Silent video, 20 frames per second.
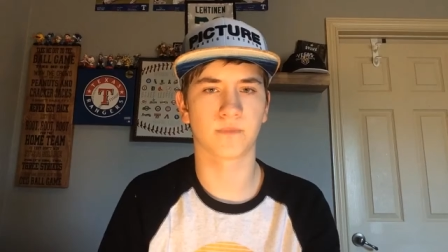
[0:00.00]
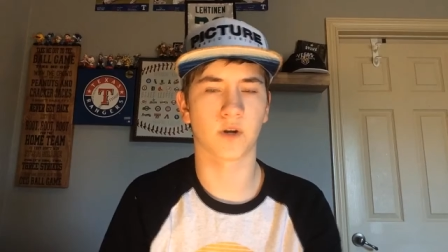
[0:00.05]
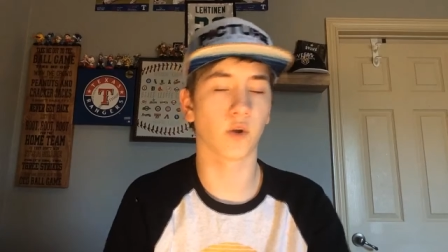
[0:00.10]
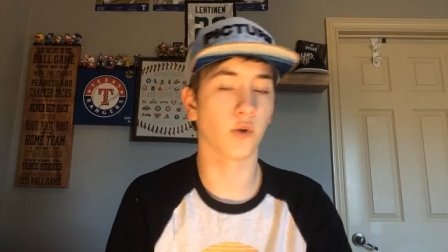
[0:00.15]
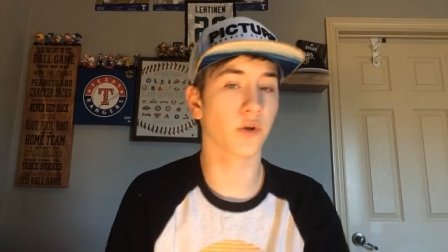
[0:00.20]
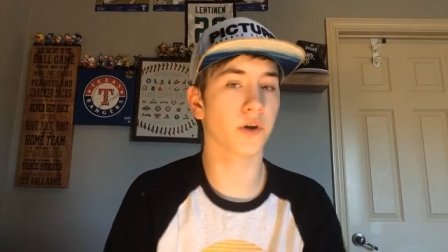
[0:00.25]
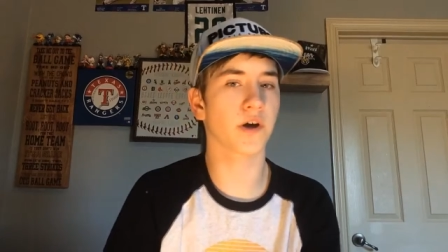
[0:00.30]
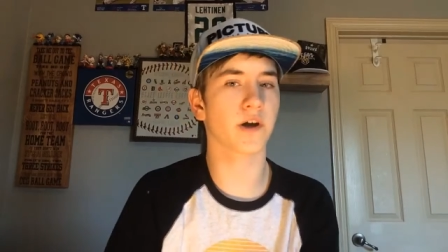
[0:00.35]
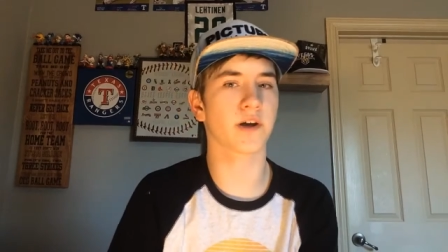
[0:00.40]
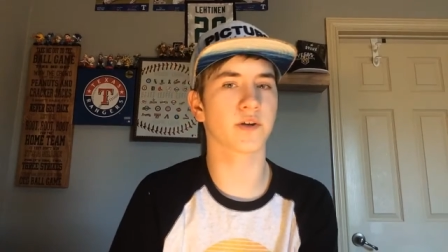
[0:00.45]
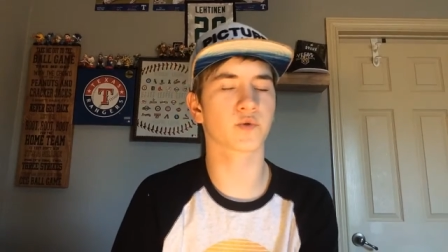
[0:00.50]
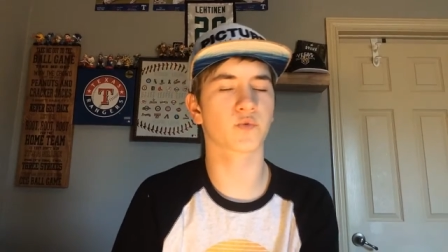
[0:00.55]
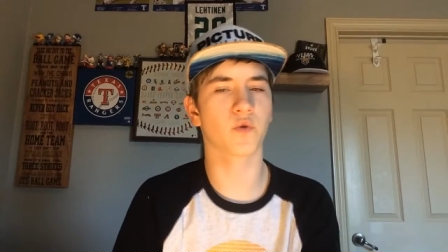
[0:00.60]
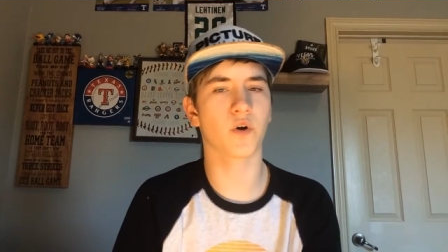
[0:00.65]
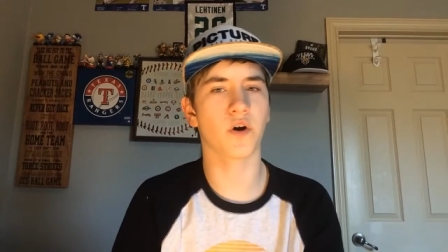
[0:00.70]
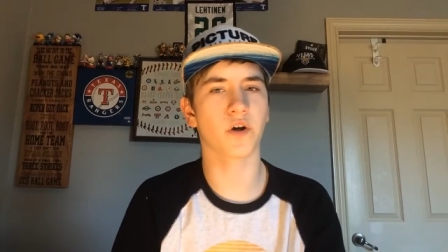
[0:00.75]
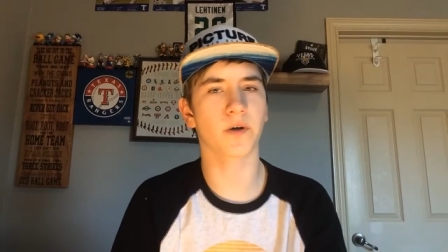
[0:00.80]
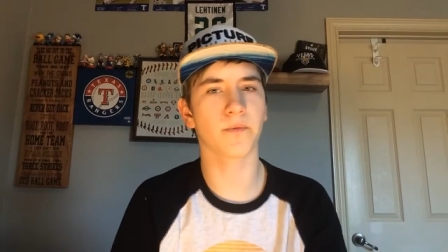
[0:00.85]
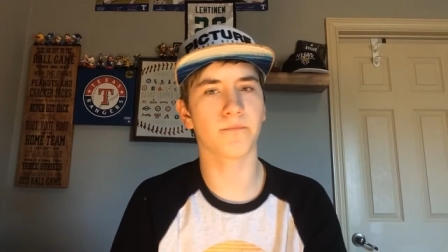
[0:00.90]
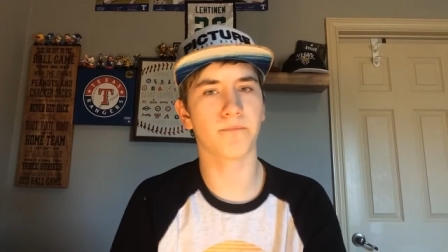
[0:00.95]
Hello guys,
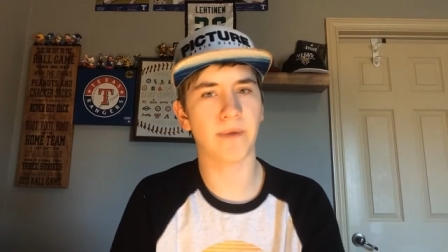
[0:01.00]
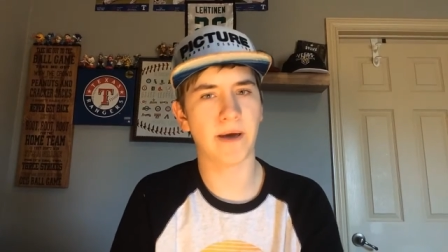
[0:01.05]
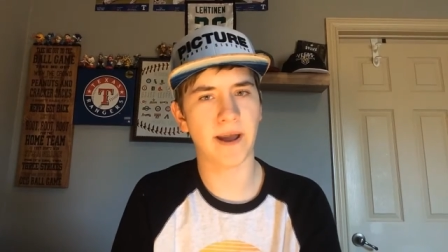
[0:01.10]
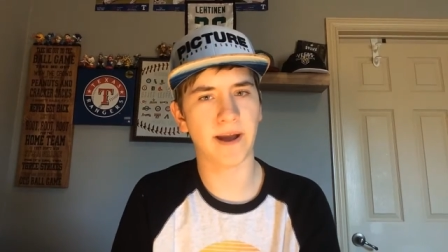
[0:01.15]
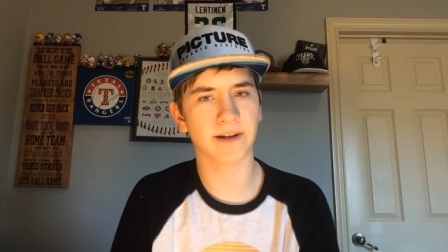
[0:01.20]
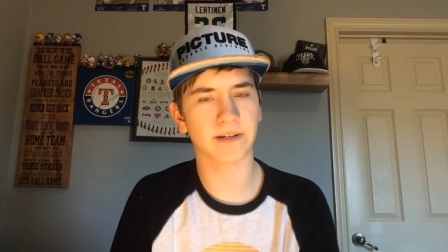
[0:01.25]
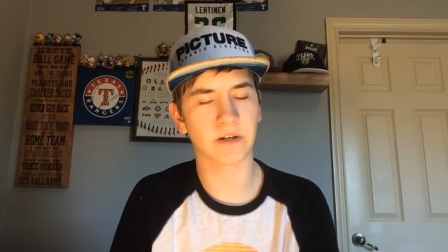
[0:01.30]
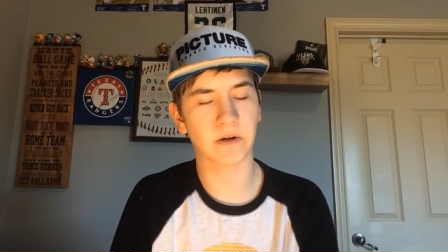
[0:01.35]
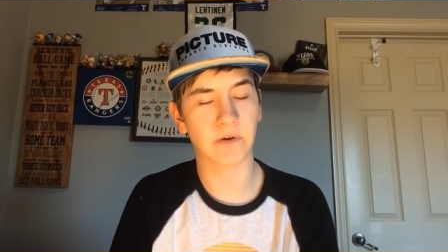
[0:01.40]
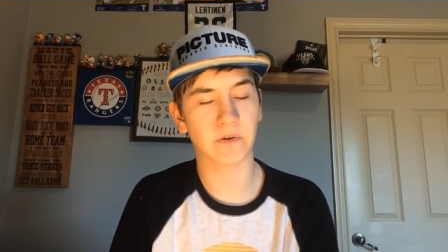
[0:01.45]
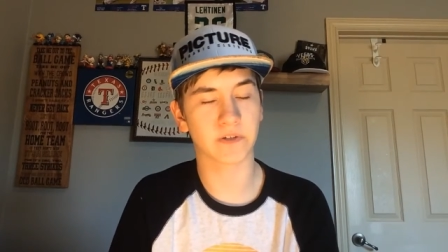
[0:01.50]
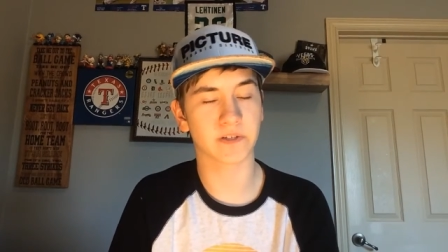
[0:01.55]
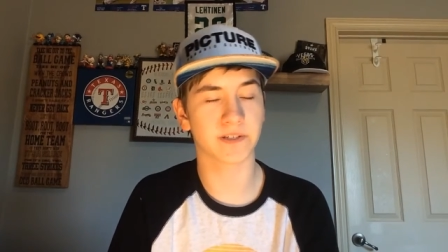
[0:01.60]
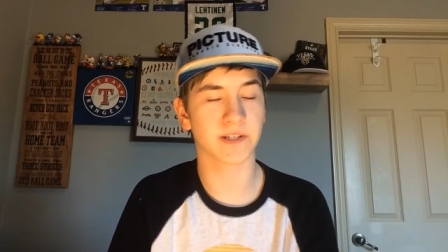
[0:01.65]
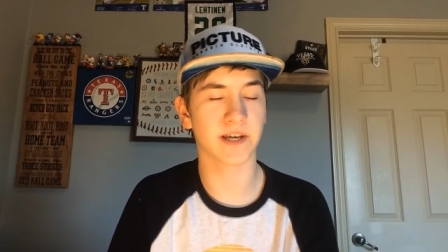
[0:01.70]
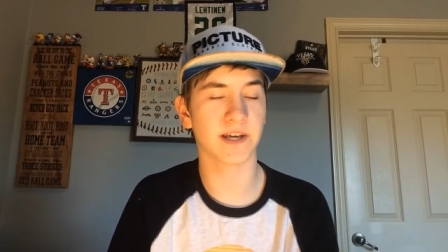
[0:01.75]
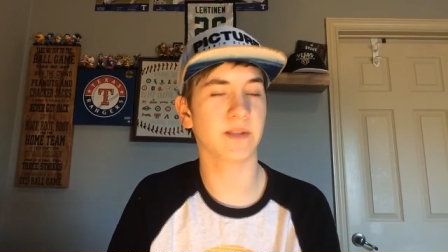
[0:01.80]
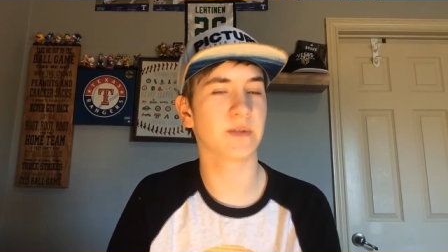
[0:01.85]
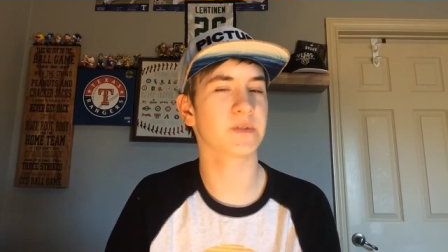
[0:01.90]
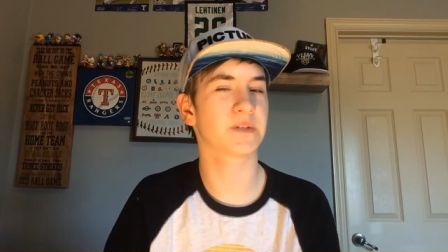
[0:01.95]
welcome back. Now
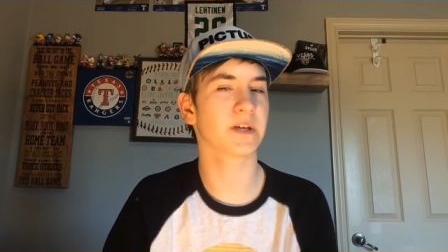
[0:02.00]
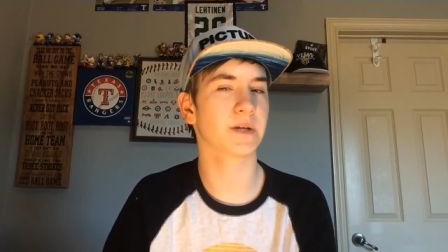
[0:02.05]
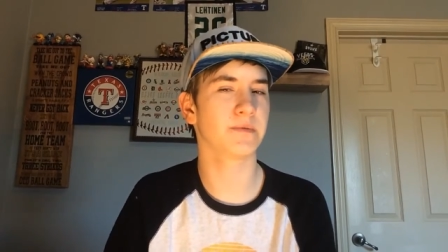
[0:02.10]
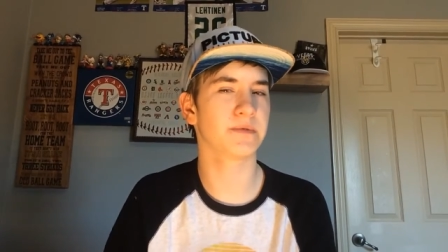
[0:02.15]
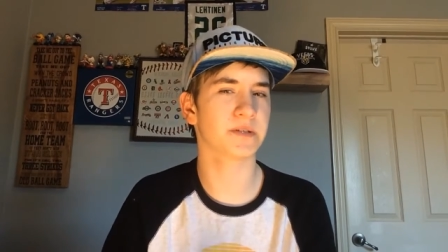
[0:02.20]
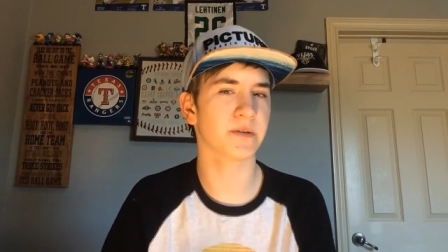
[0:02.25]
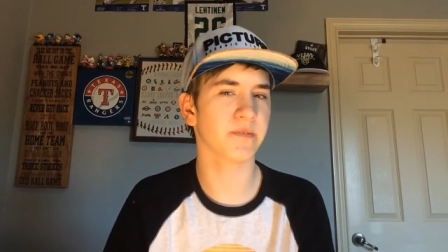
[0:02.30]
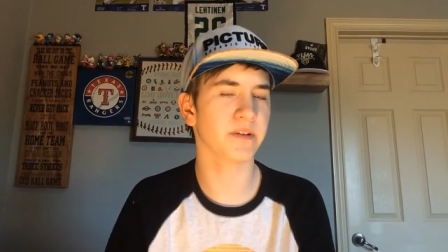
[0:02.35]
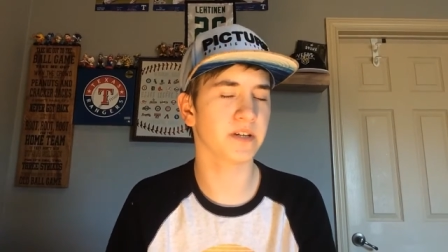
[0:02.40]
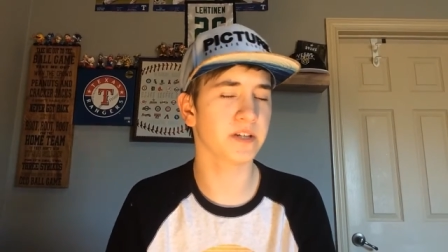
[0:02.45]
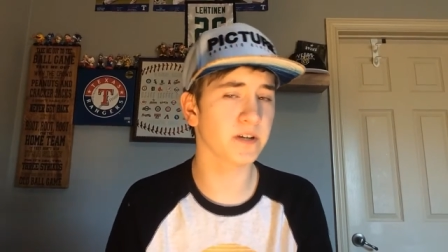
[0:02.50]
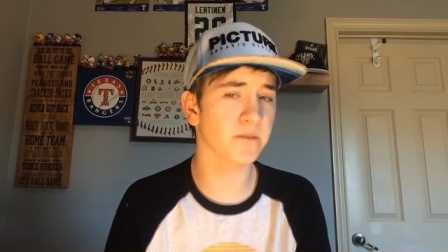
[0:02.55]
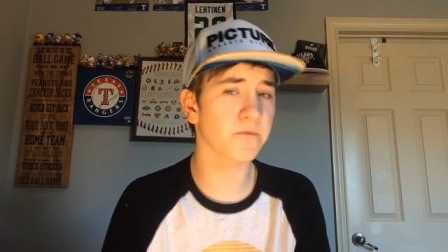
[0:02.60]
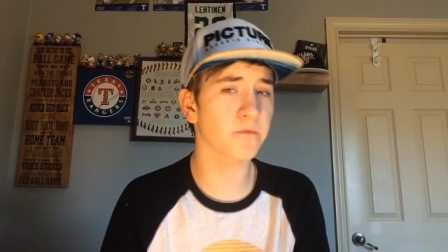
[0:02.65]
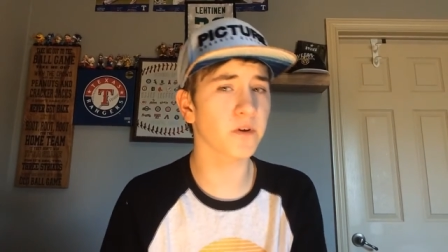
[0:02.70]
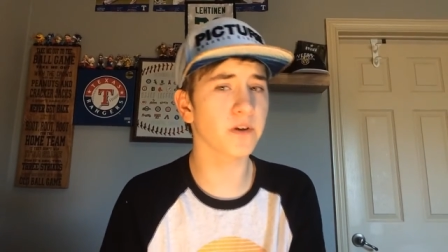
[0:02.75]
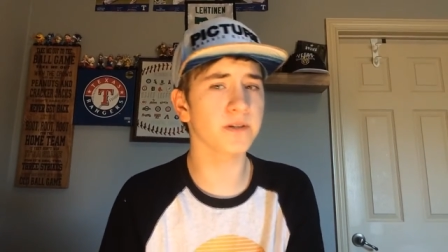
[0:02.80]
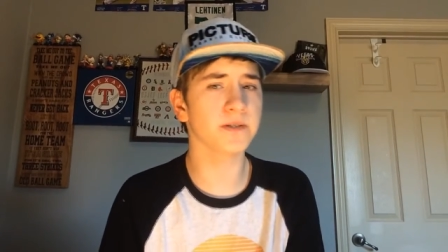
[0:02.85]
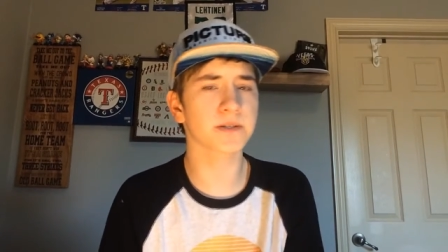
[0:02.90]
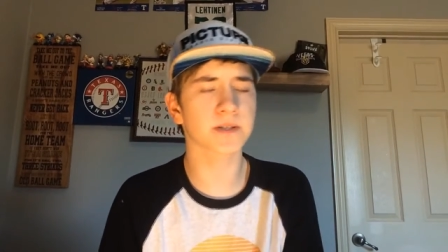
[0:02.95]
today this is going to be something
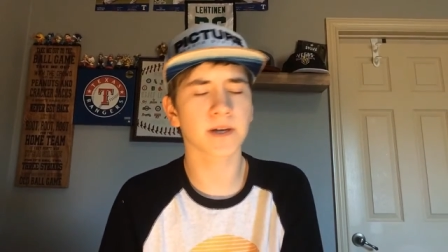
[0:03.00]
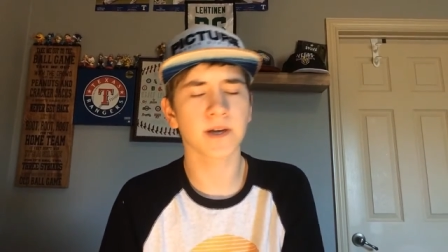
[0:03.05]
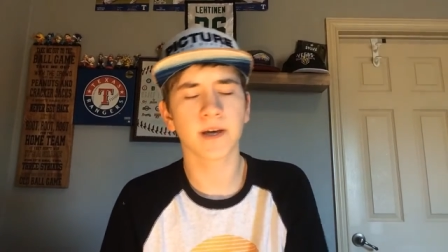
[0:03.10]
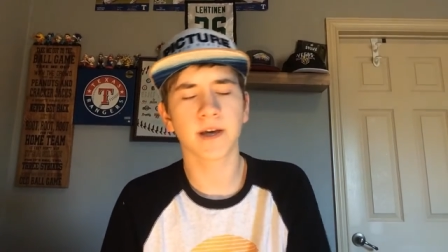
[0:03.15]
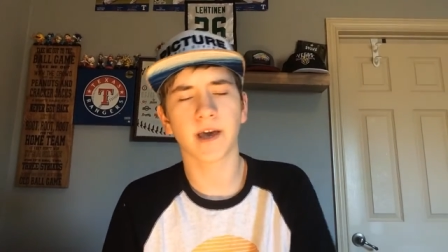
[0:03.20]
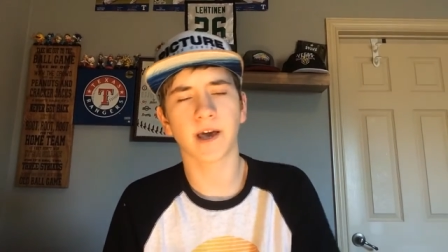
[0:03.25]
different,